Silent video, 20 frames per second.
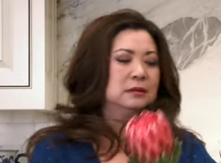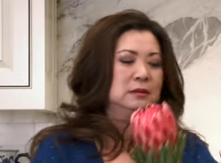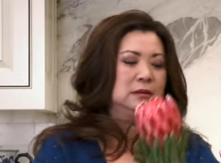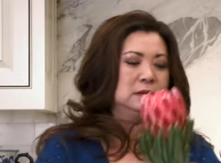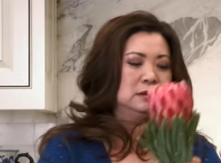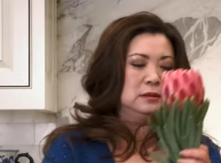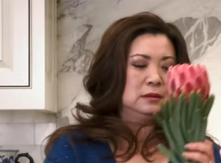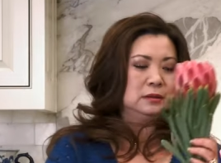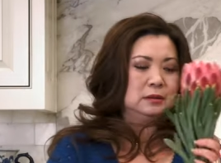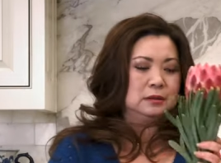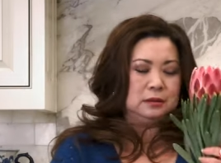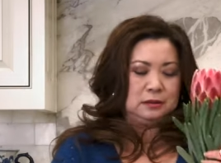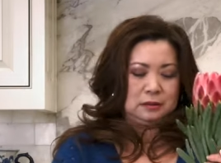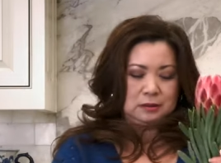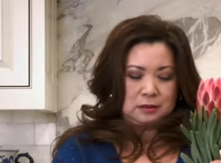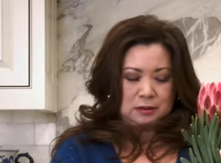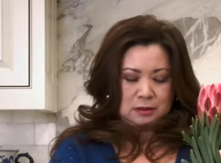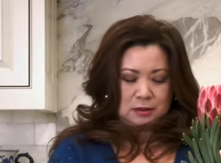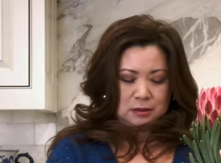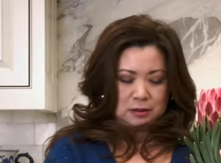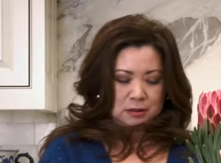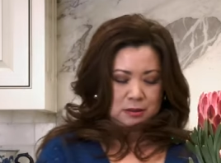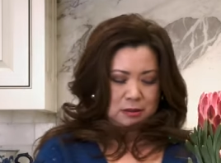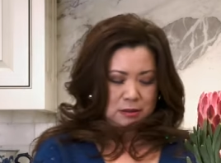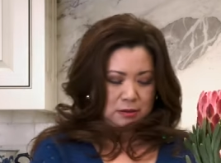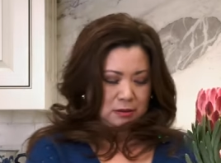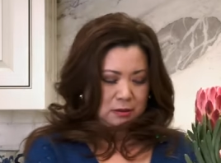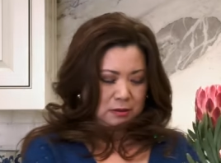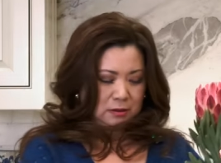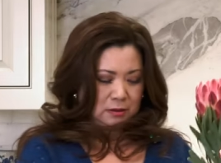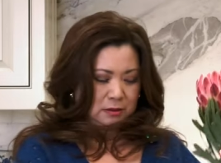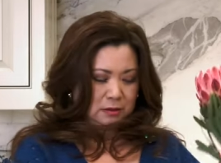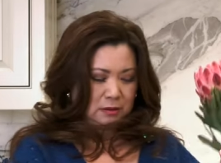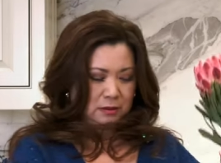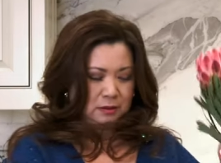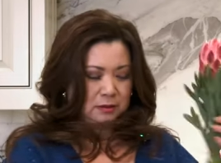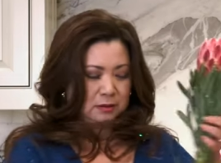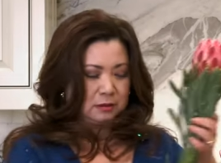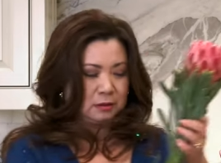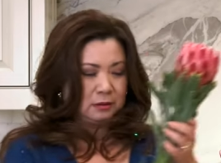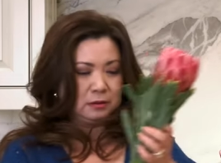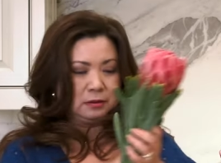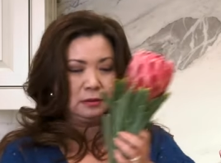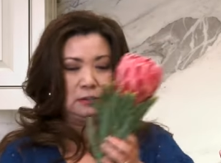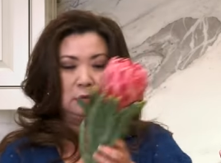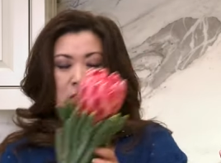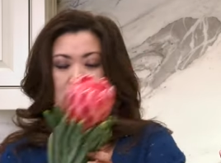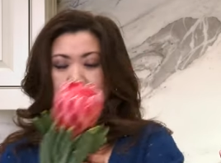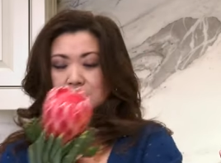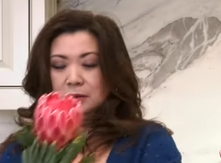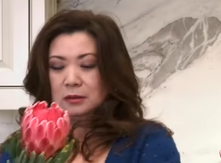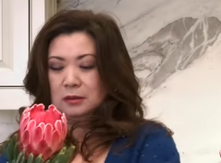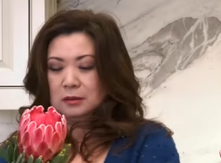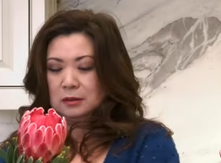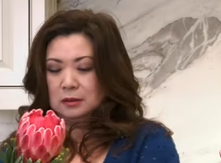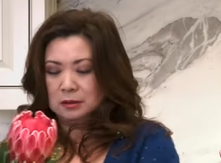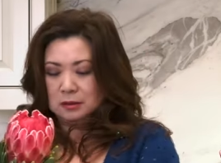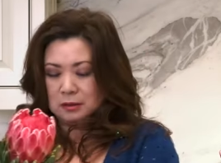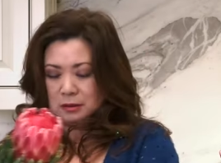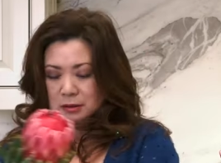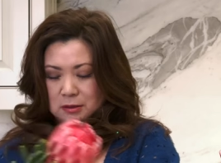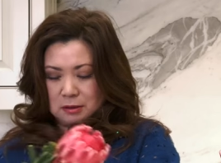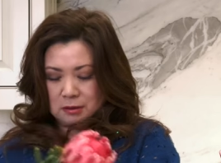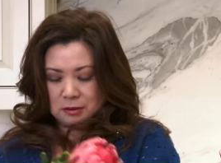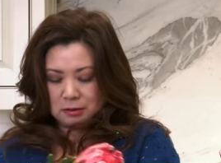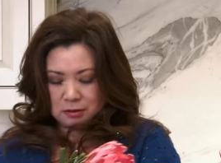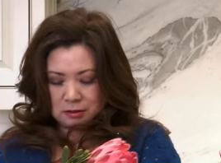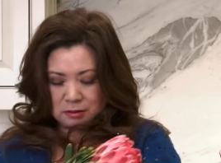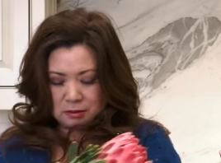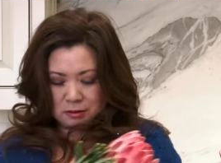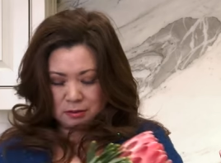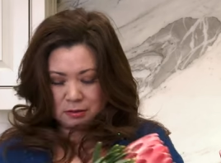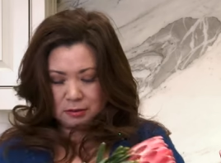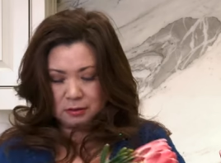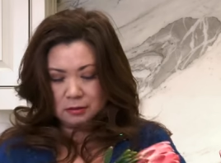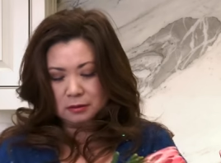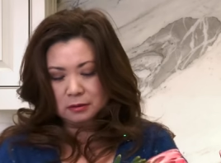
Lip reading: (silence)